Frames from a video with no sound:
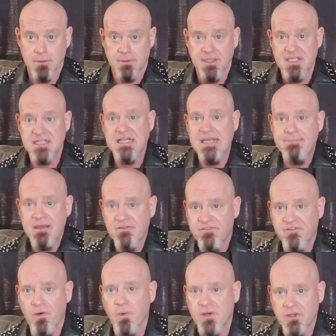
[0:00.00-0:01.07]
He's leaping
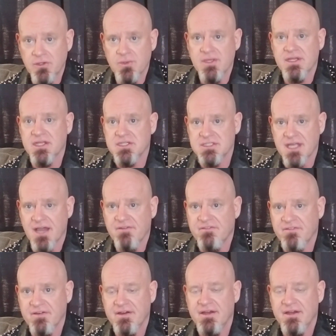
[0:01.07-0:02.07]
forward and doing this stuff.